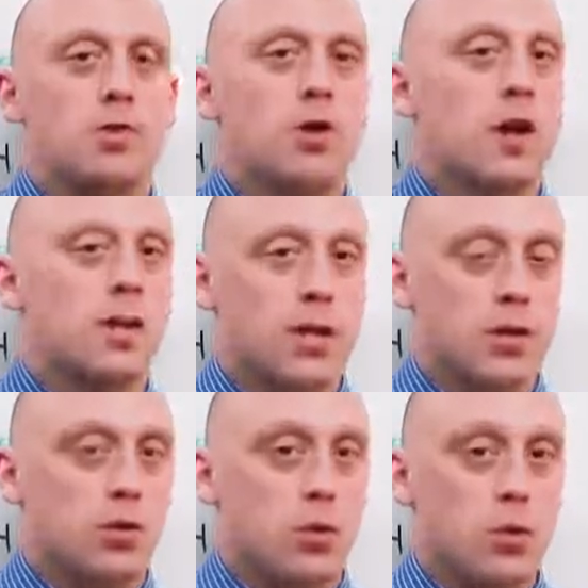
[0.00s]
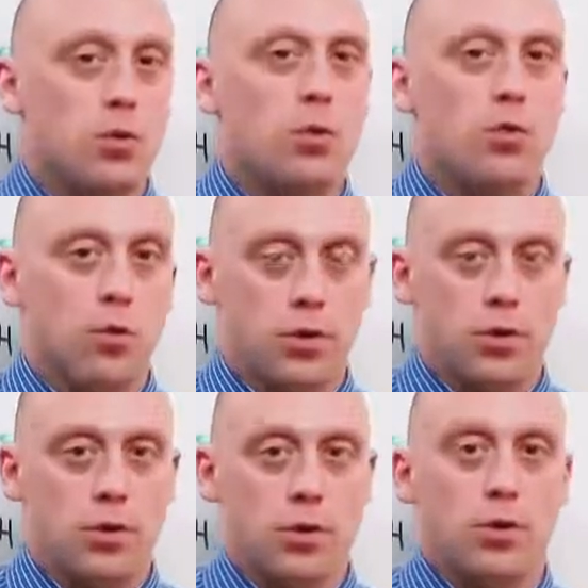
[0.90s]
trying to get a goal of
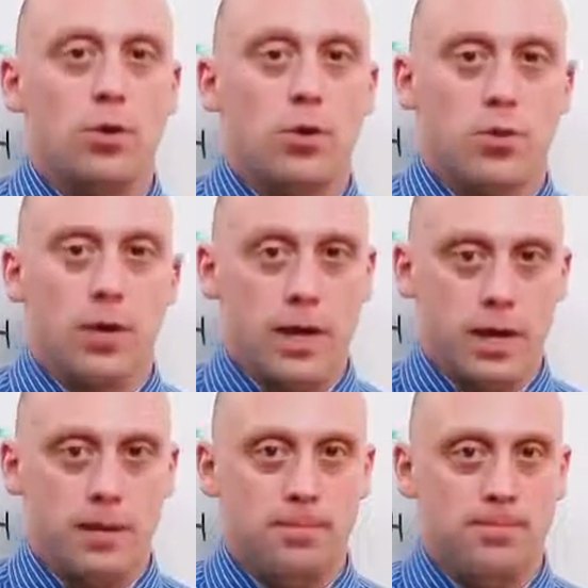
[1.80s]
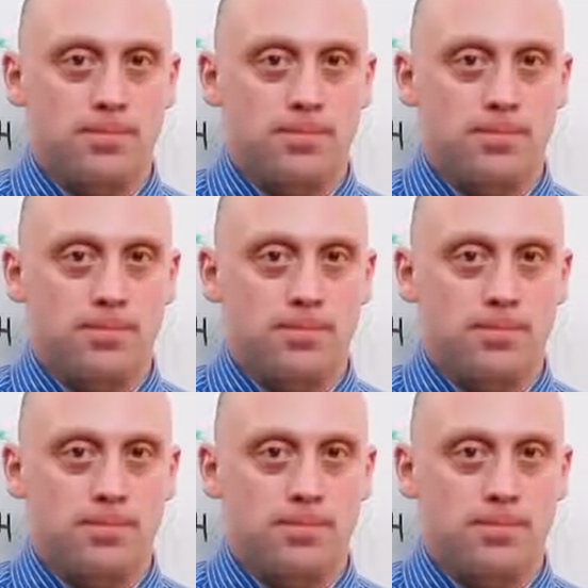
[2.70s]
130 over 80.